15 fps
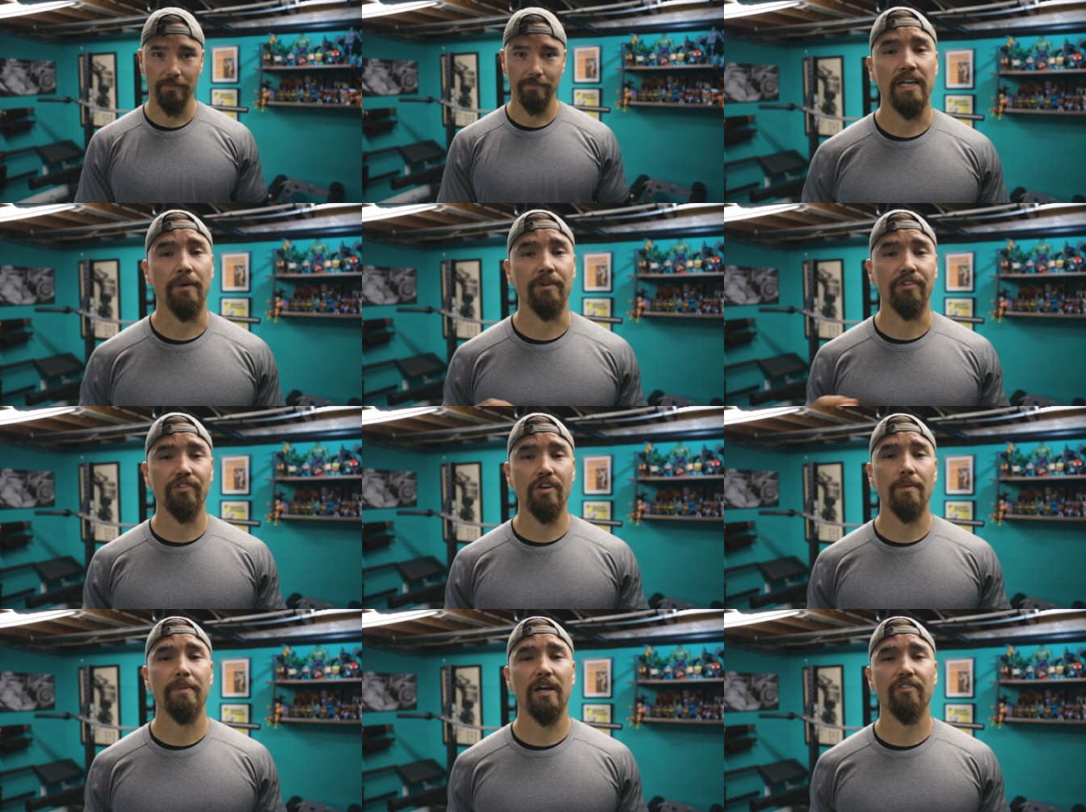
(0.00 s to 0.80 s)
Now I just
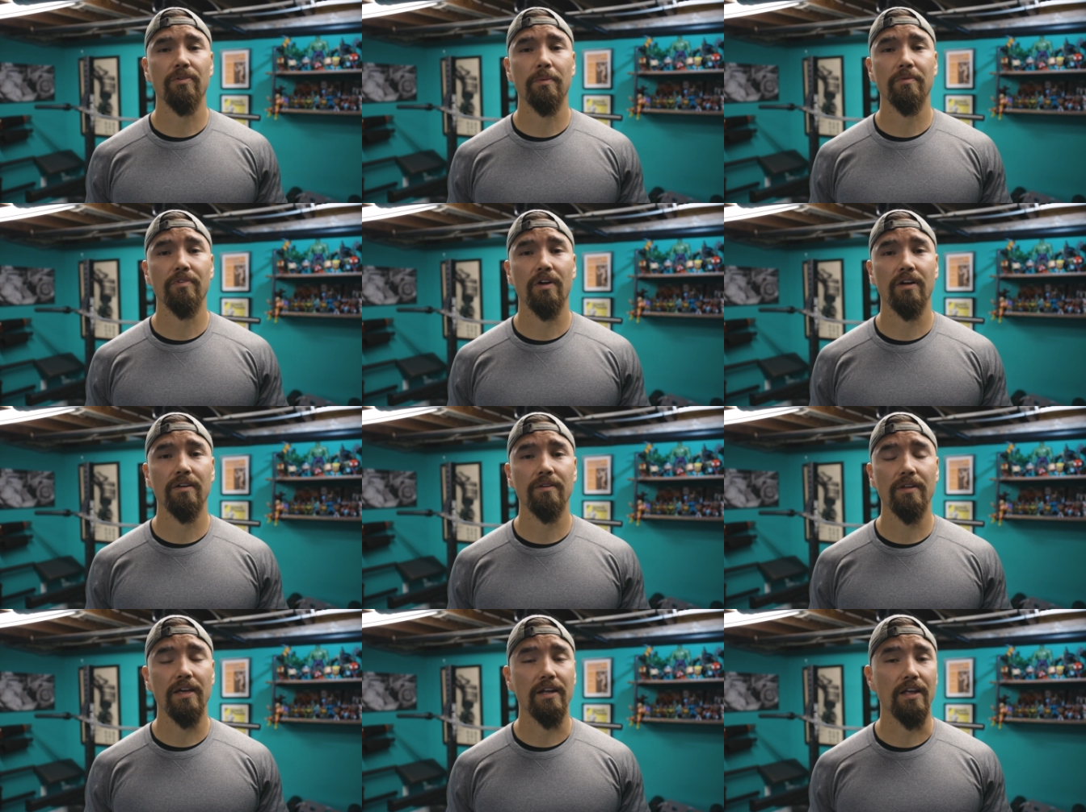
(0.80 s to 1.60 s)
got back from a
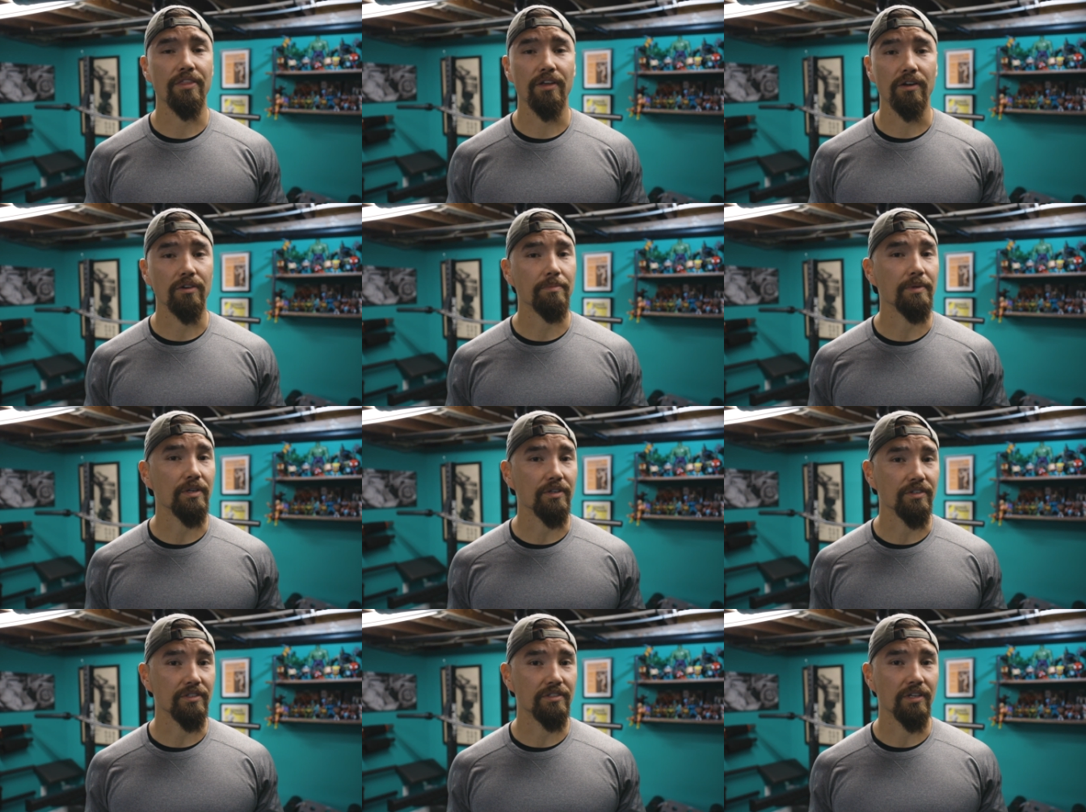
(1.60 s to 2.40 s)
run and I thought it'd be a
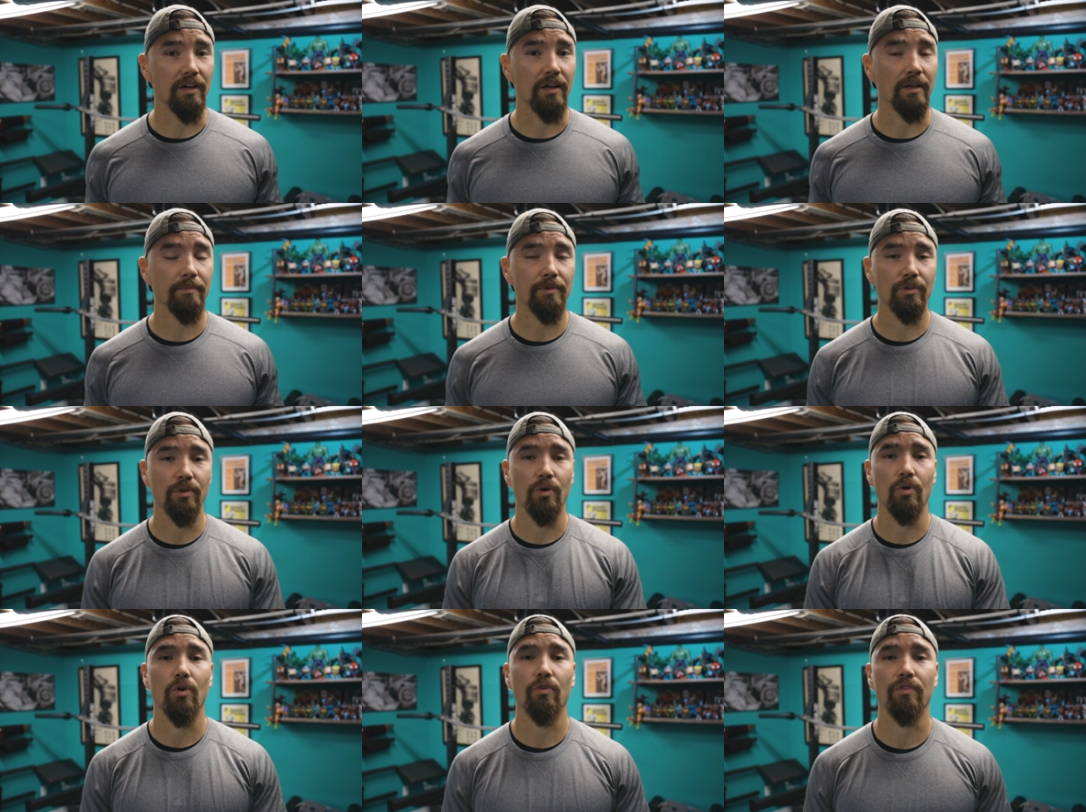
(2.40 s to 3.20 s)
good time to
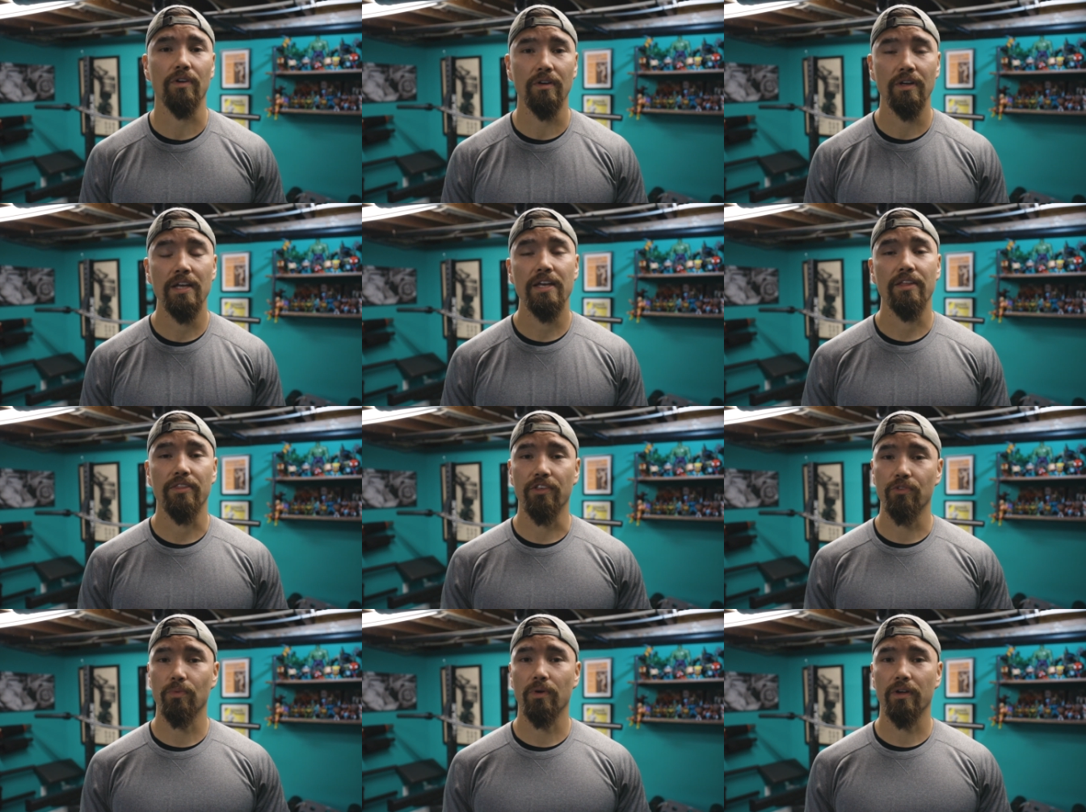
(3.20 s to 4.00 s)
go over
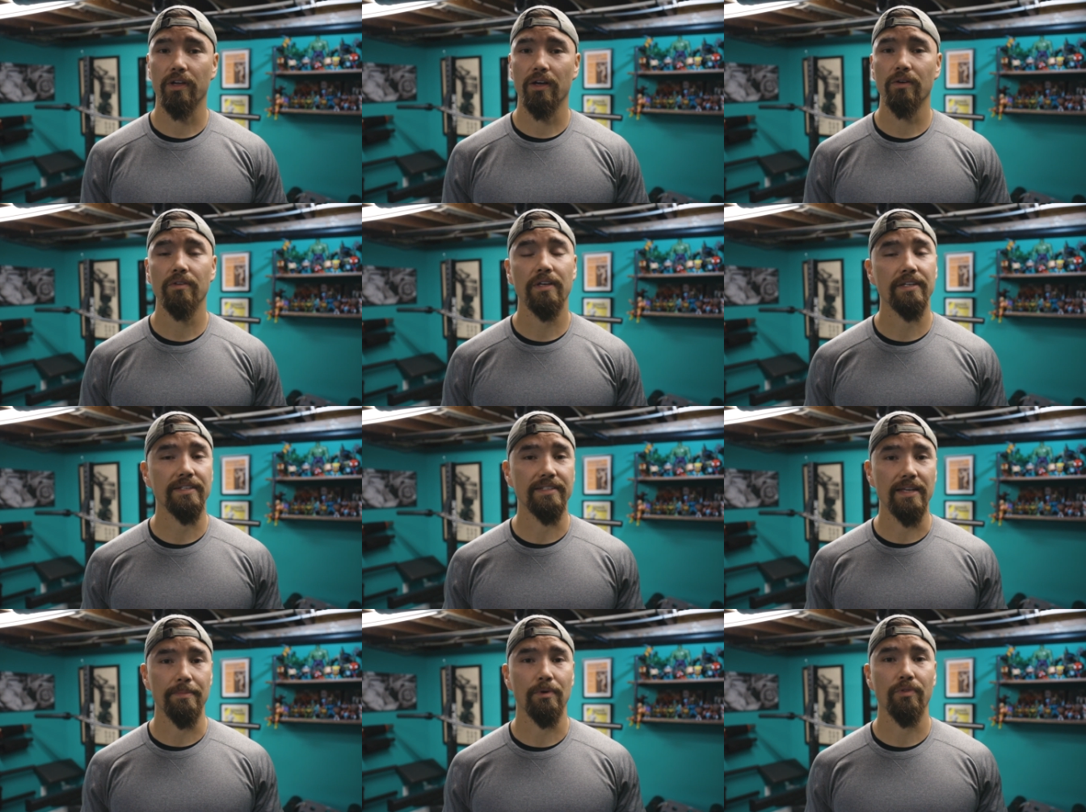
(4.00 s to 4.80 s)
this workout and to
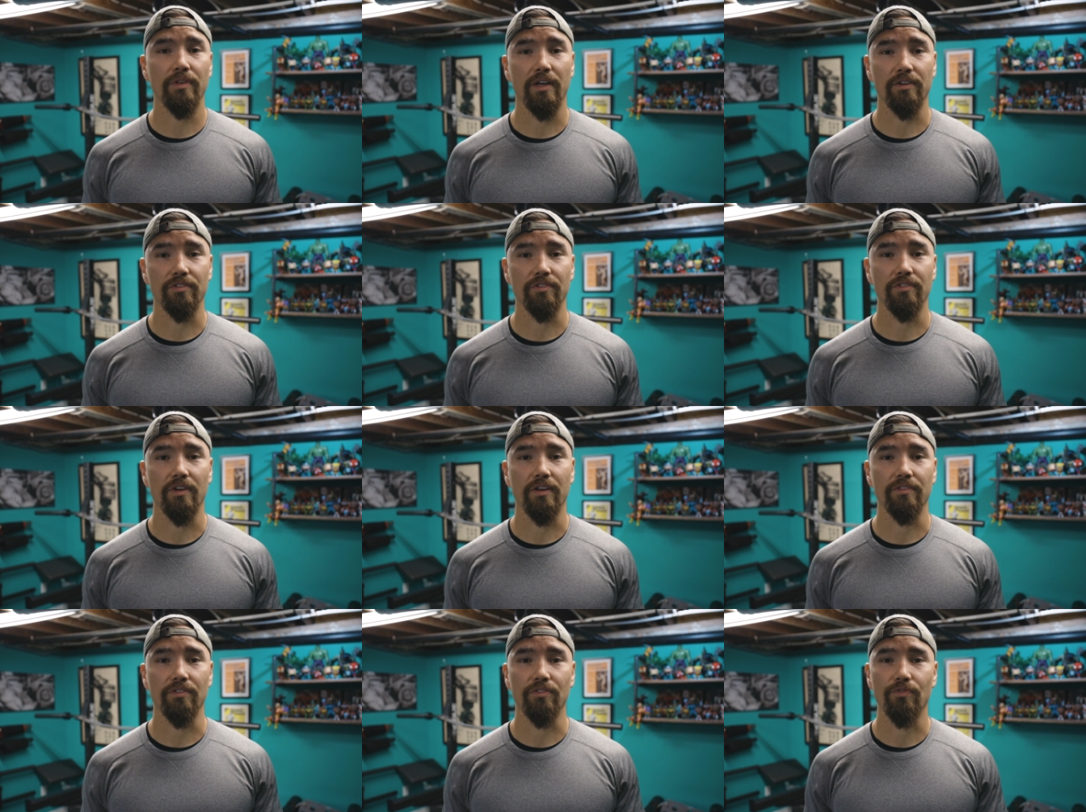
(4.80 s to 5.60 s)
demo the
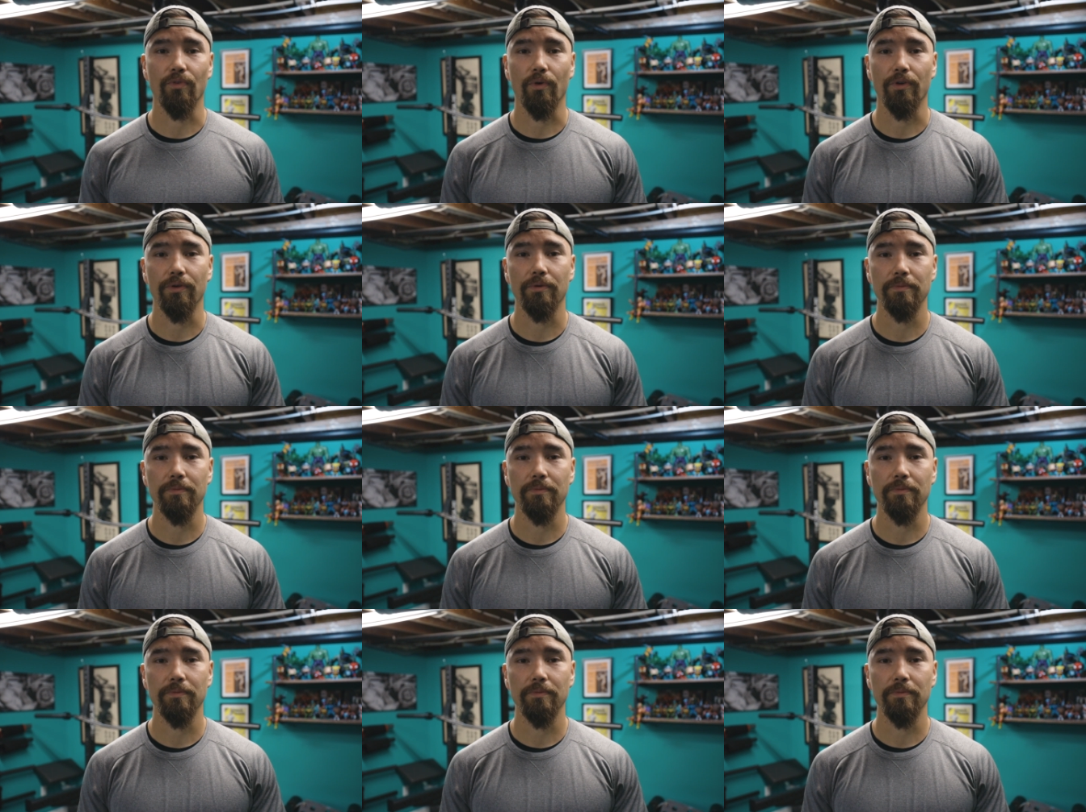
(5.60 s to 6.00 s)
exercises for you.